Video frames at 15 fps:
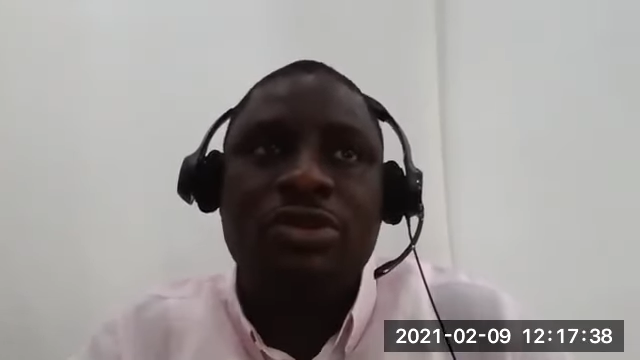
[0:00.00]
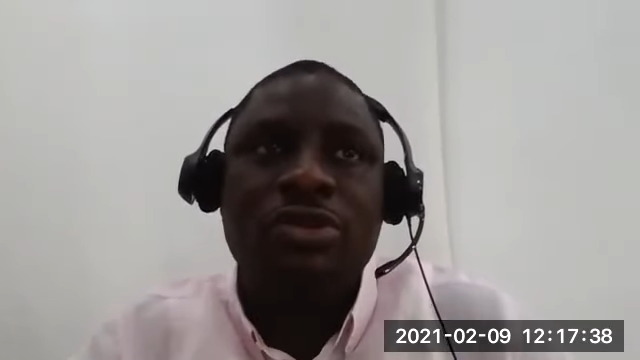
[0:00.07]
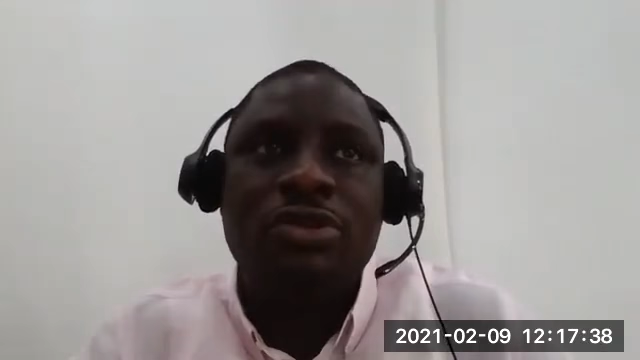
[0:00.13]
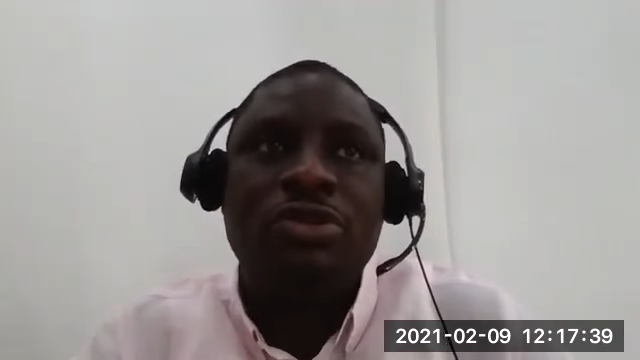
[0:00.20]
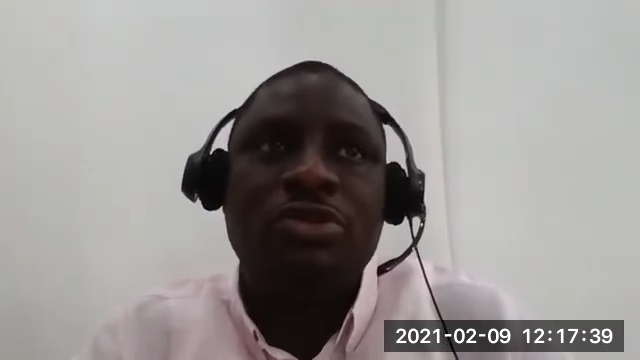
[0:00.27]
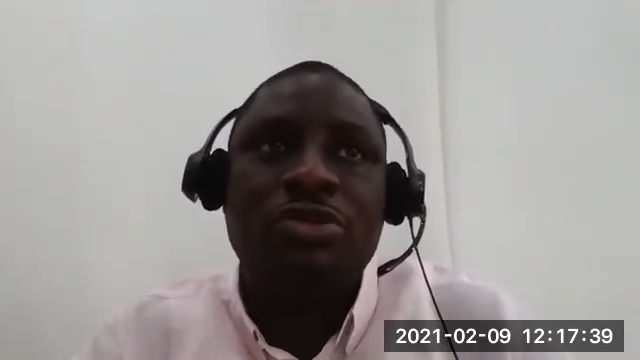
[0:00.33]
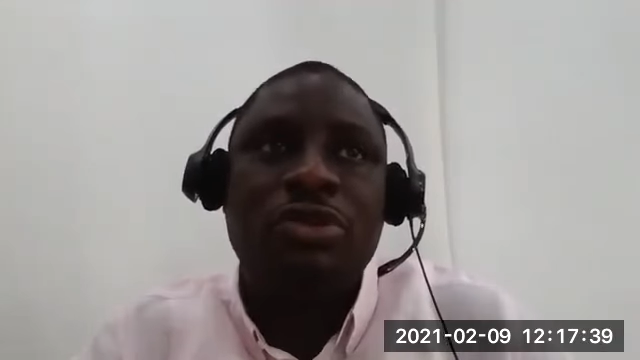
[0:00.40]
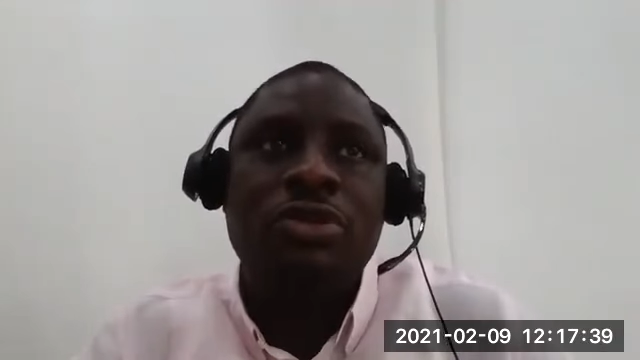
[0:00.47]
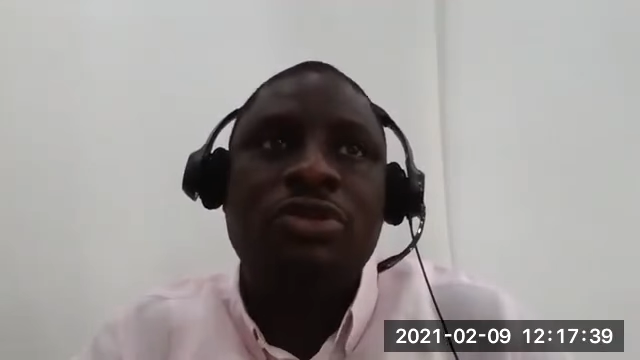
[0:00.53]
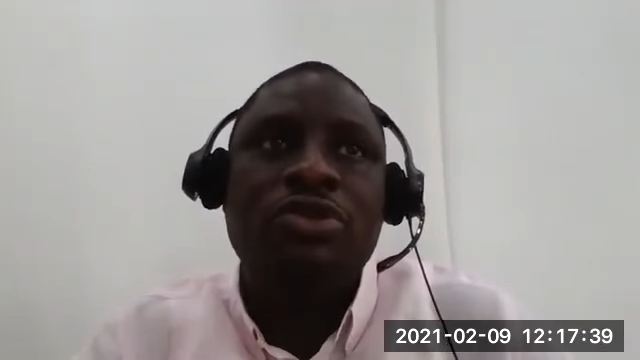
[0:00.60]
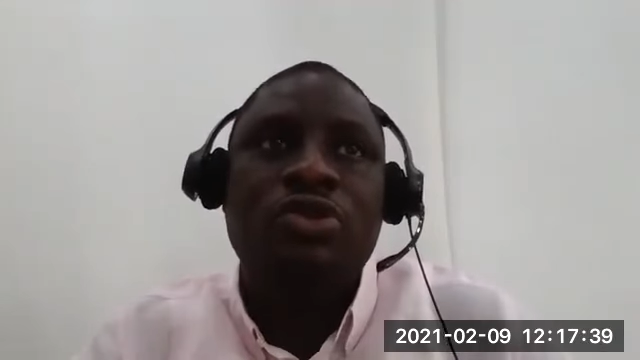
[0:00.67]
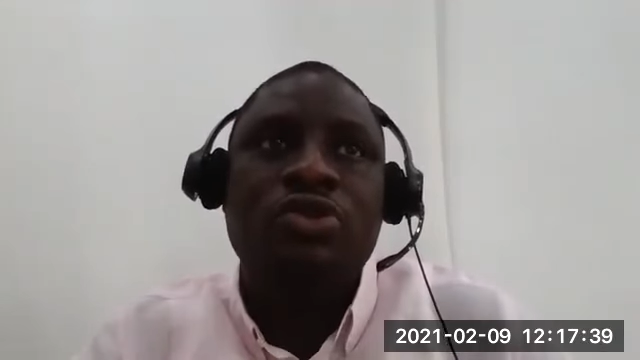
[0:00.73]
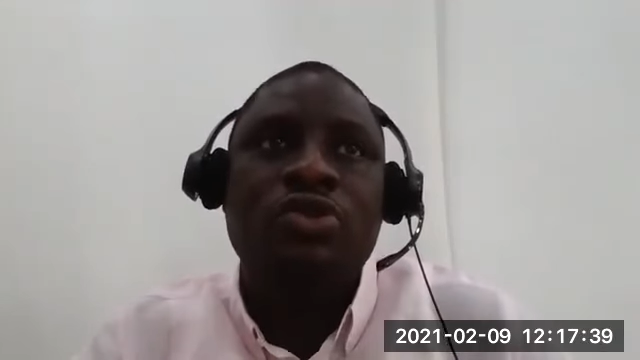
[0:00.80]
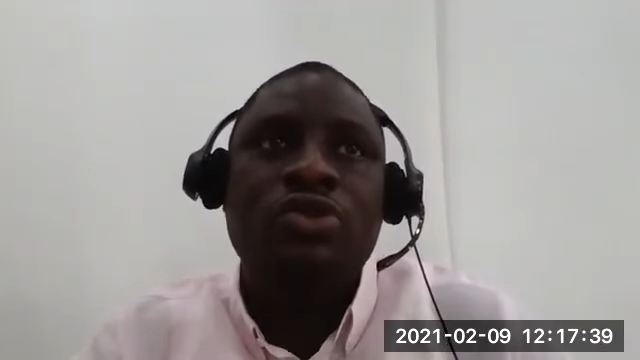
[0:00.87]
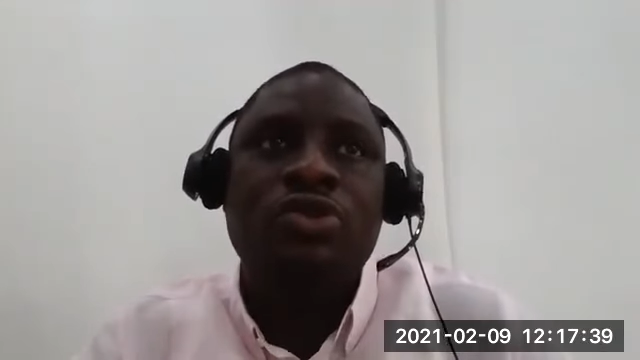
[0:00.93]

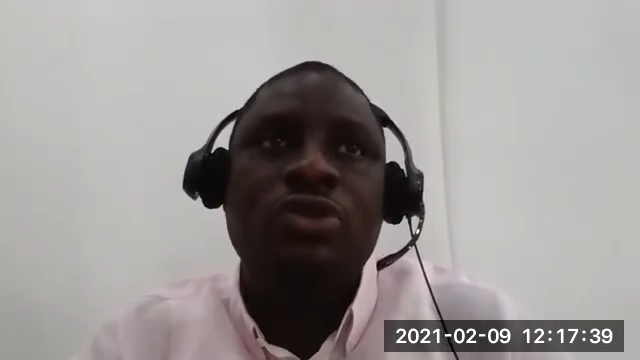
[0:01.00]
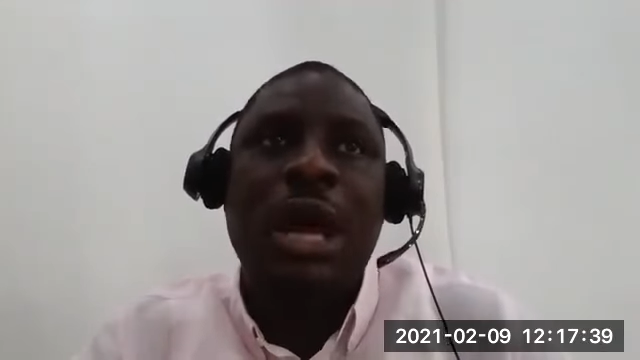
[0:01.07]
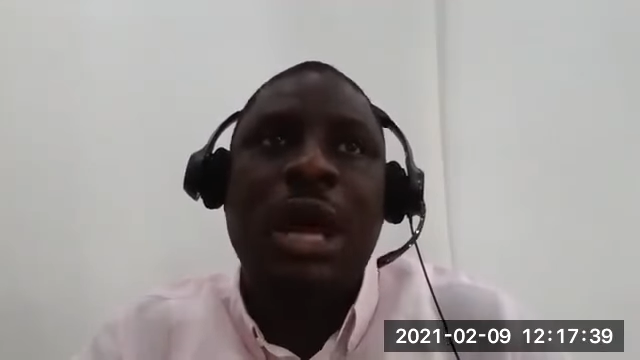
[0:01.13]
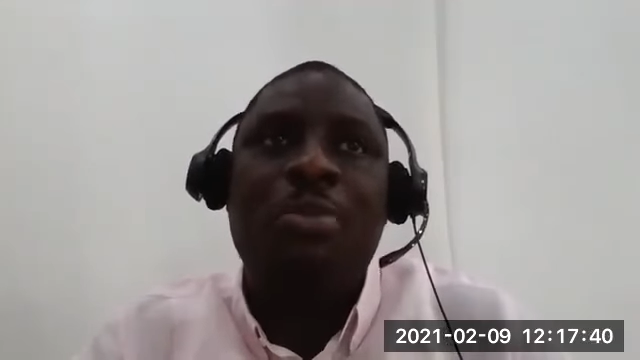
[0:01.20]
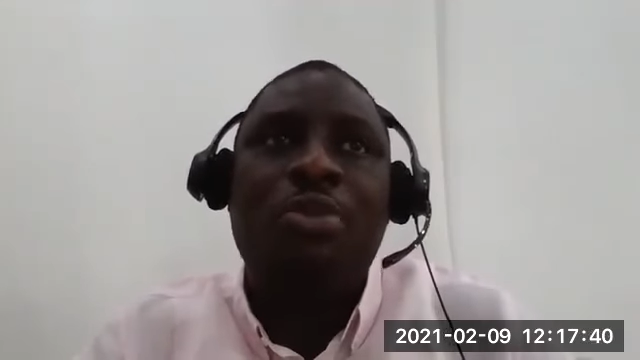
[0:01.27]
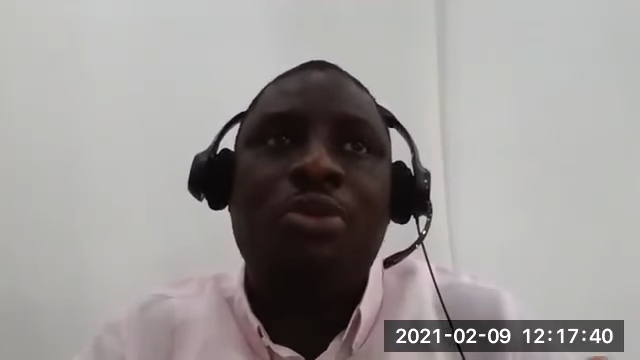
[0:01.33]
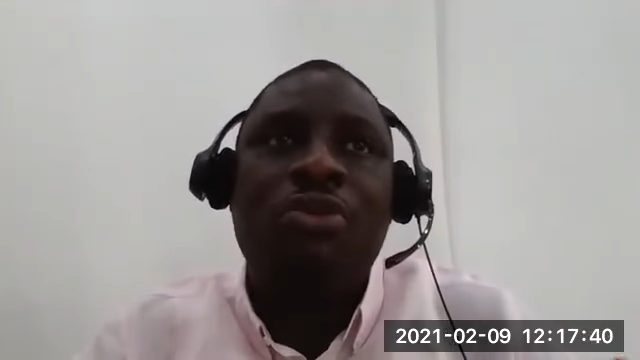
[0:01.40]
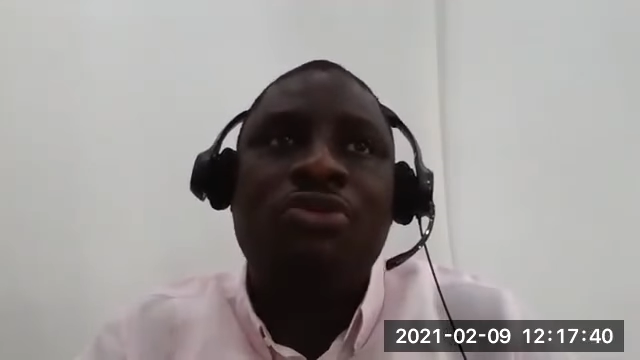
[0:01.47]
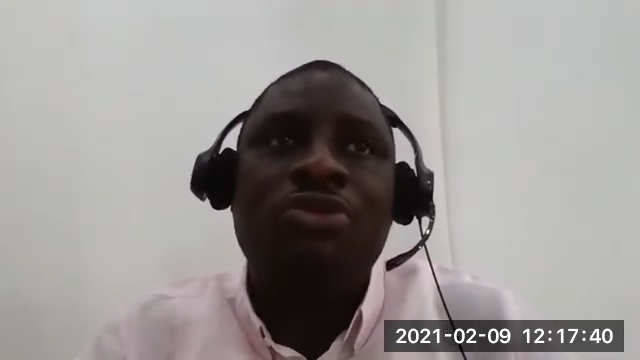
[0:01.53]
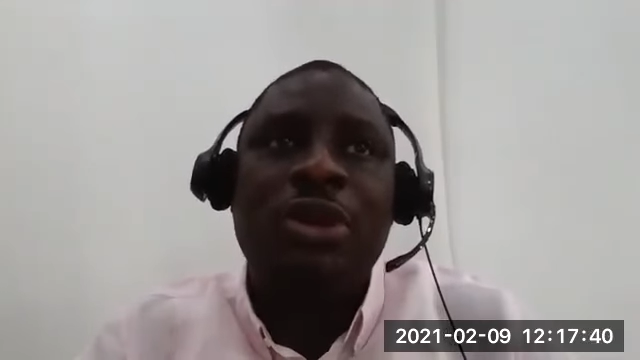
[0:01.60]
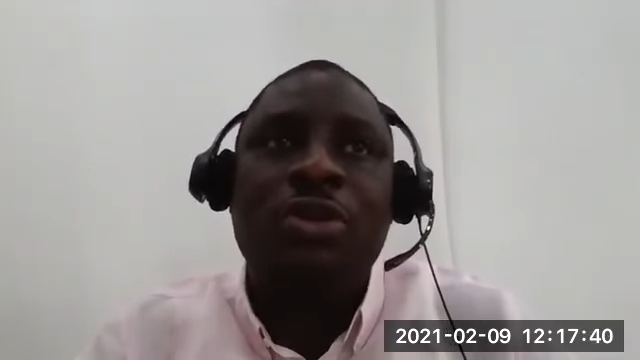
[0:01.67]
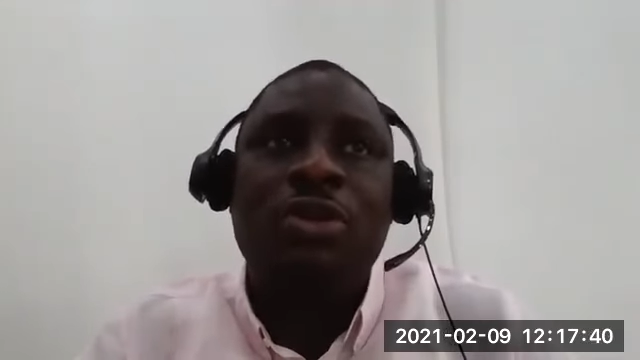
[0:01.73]
to approve the